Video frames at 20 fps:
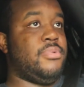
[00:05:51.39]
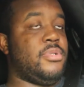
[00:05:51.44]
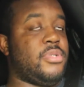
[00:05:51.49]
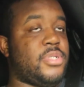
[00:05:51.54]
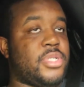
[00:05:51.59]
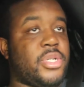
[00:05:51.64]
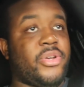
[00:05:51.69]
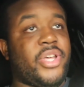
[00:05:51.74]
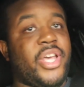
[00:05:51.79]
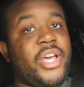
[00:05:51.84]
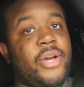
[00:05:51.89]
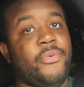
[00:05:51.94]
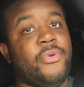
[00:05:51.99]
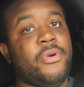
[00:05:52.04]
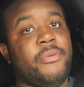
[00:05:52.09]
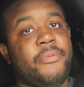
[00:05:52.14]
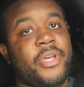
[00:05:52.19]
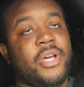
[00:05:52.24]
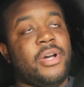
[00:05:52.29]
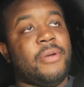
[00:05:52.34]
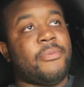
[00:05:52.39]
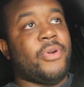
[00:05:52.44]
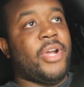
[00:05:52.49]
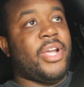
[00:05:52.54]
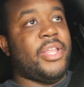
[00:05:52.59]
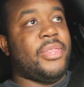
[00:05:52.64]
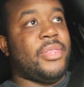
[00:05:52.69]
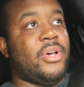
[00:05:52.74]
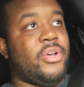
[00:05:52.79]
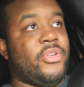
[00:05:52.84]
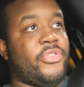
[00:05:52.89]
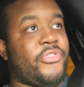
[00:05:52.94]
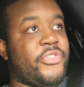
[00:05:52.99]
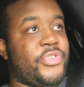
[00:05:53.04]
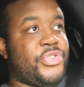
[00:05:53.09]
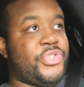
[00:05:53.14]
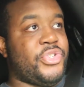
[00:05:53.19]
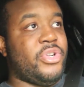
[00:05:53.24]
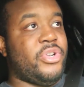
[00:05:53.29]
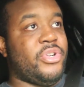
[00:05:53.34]
So yeah, we'll be upgrading those
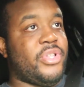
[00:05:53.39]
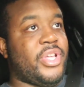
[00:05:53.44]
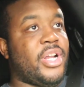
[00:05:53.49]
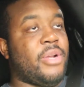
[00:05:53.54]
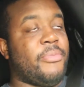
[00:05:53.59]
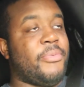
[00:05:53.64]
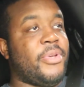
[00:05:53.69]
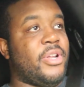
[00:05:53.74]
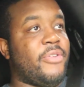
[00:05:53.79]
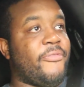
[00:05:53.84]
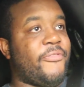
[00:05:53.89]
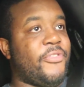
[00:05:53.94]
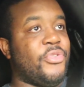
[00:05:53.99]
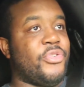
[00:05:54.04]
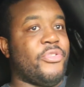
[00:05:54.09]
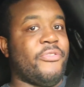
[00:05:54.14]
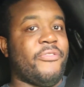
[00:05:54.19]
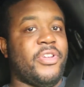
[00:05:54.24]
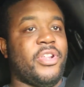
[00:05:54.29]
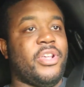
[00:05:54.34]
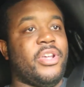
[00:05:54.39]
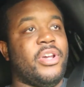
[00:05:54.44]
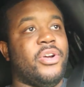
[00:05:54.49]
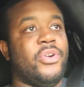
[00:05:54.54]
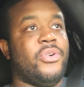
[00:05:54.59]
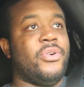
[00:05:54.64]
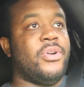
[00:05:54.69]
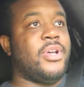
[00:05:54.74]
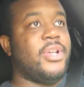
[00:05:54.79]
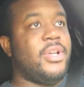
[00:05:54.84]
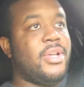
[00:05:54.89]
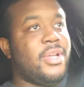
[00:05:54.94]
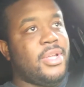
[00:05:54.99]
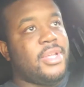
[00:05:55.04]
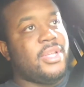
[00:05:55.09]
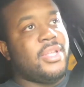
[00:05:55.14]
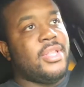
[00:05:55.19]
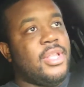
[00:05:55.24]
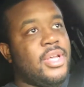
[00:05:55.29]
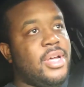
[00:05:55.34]
for sure. That'll be in a future video.
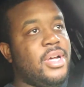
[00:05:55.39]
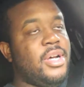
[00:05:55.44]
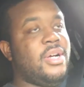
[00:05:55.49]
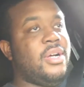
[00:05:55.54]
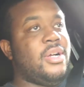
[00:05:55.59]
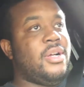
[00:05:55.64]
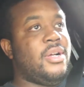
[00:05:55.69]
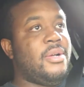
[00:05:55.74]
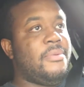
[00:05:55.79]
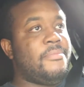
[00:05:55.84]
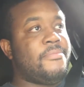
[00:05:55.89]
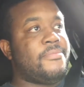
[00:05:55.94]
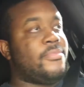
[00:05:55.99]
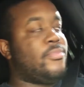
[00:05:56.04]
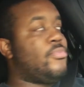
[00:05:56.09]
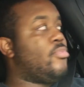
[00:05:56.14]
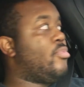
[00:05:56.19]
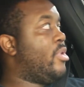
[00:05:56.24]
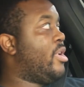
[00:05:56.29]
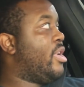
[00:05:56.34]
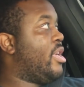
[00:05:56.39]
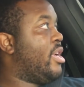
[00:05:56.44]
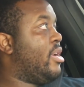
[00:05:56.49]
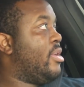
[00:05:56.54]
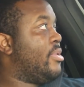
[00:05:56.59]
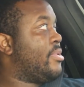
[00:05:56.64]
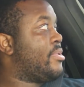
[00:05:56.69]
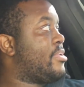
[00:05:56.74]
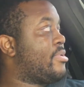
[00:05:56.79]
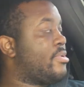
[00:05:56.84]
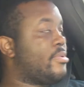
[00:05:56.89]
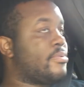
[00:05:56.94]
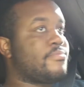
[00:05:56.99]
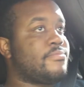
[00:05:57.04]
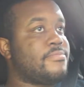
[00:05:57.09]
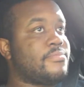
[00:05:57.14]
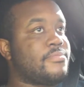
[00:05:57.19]
What else?